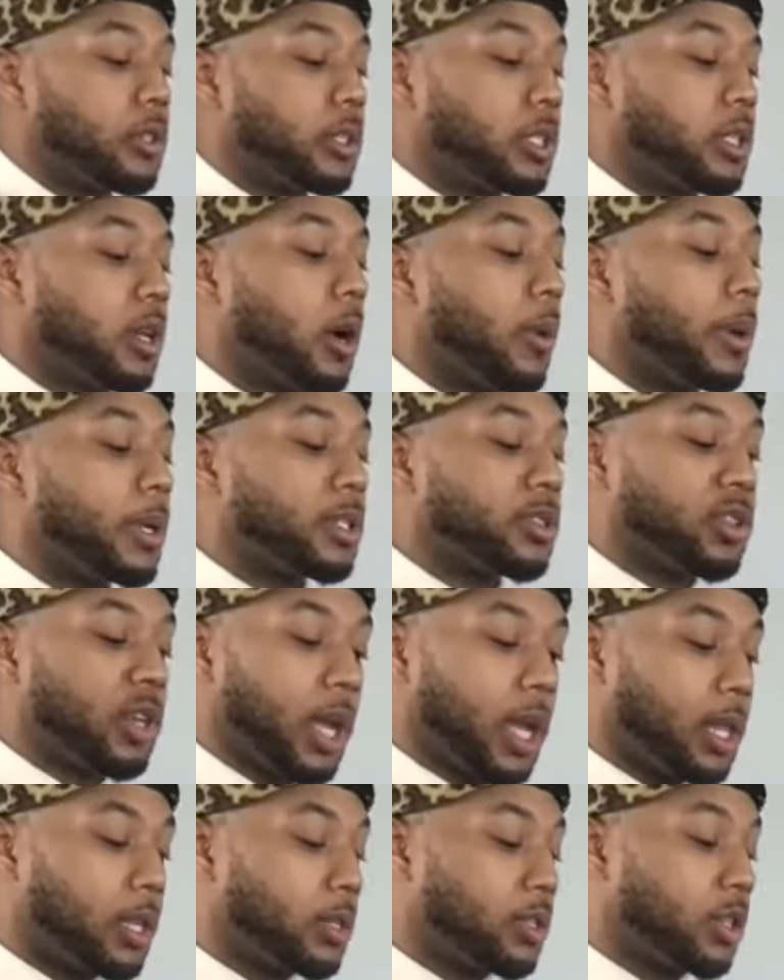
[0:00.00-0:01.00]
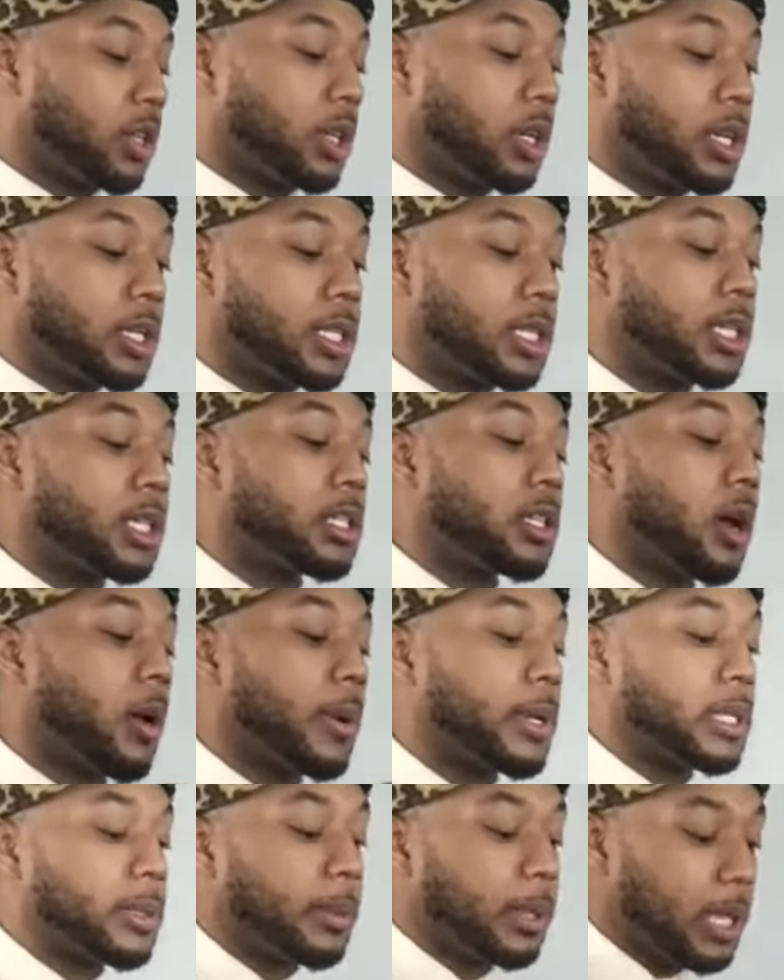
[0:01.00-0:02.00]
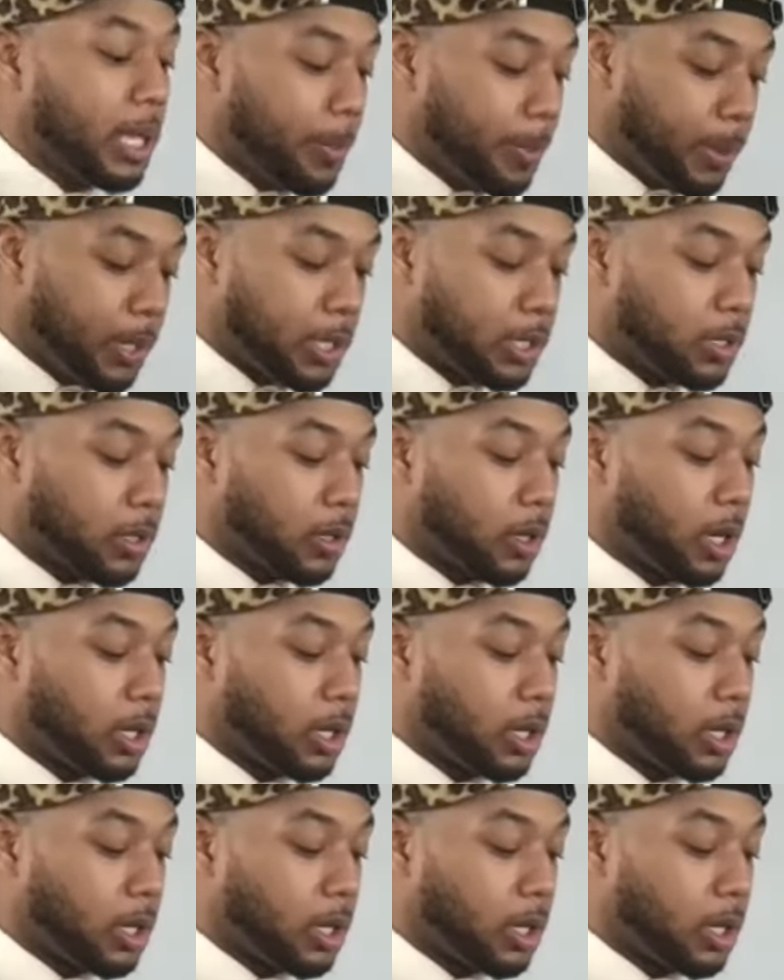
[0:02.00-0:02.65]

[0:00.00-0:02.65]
It's always challenging us and it's always keeping us on